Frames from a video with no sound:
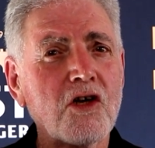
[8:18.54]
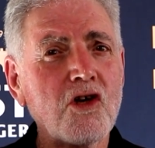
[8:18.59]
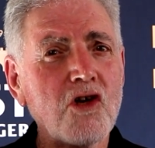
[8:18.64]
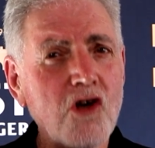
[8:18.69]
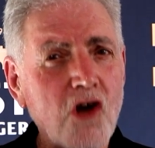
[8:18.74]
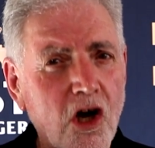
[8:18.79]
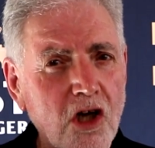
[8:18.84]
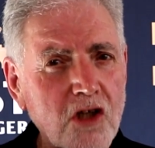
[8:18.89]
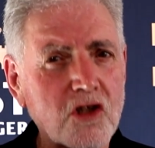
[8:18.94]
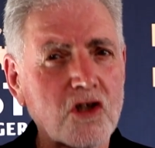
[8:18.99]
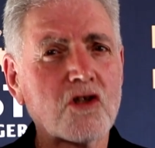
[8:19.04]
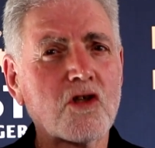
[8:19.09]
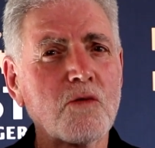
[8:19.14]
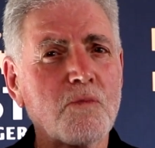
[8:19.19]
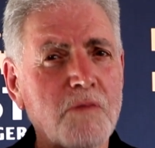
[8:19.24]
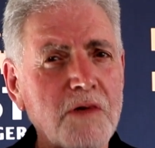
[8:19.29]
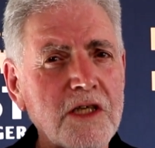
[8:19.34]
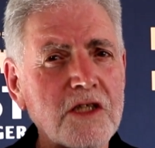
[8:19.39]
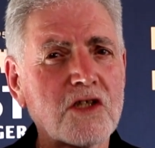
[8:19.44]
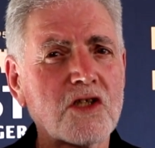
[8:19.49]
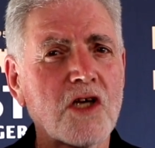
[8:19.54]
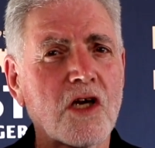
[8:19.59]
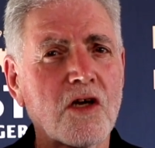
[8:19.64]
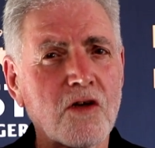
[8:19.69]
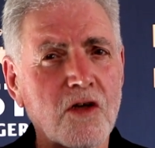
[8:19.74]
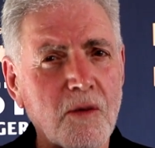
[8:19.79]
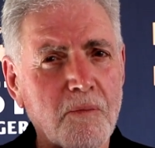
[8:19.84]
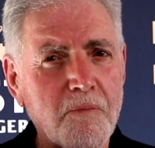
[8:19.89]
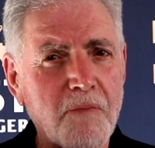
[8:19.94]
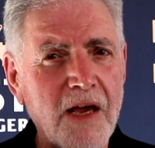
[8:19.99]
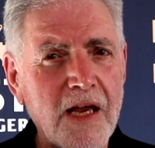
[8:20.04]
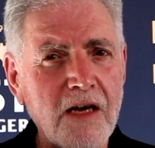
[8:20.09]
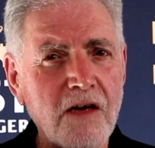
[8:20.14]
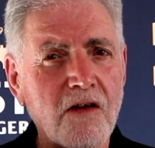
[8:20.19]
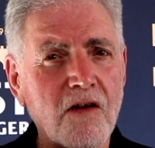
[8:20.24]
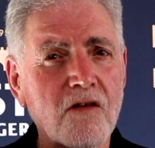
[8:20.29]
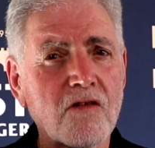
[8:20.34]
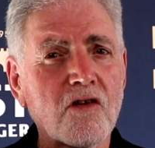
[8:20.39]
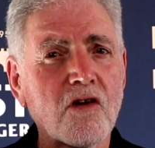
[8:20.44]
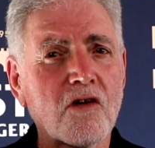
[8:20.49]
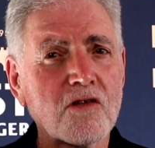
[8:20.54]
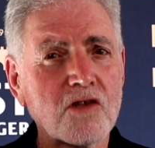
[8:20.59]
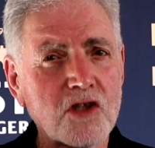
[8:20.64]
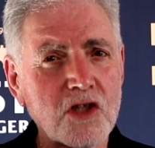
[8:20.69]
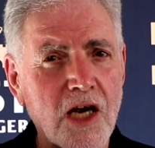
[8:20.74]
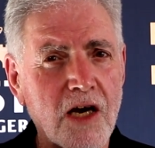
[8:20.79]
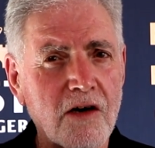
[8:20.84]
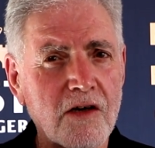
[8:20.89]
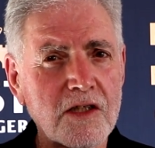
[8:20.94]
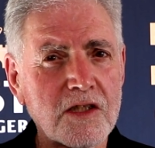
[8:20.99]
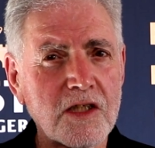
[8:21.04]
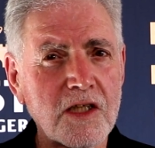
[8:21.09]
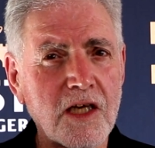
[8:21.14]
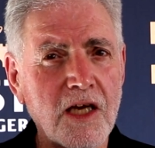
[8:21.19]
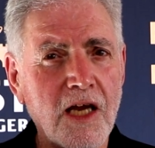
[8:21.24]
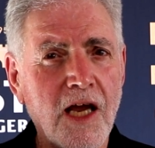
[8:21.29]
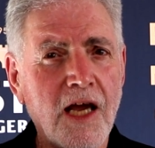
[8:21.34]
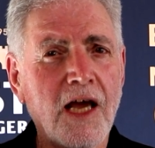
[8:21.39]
not to be so dependent on charity,